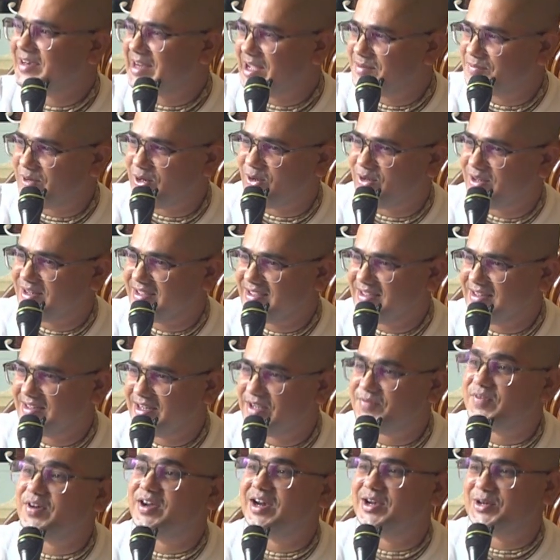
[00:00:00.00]
temple only,
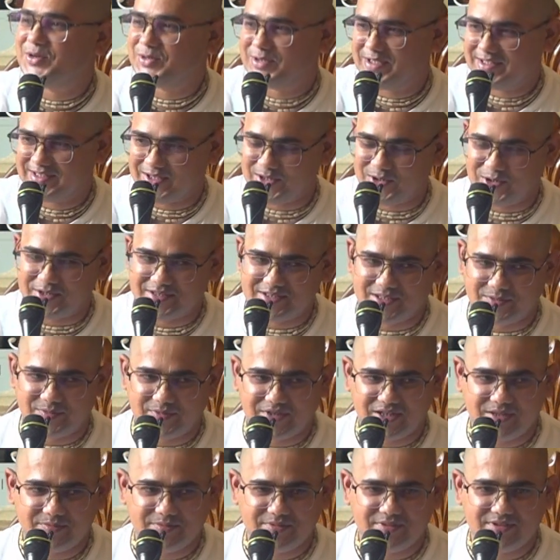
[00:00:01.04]
difficult to see the Lord
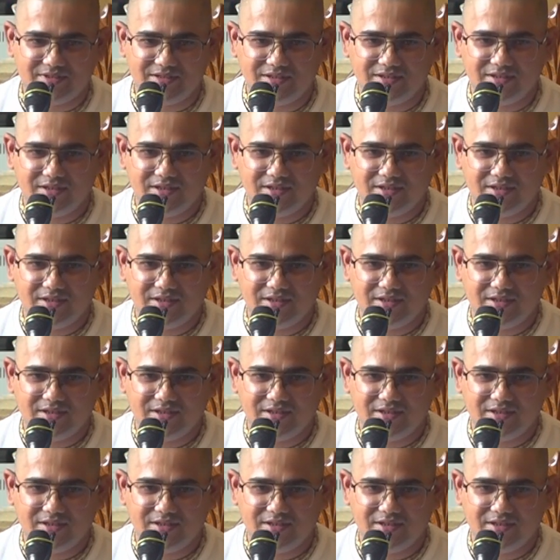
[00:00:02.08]
sometimes.